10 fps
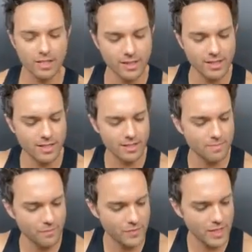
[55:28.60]
killed
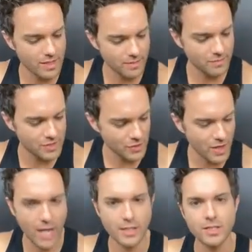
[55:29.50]
in the
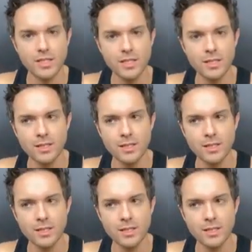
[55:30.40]
Xerox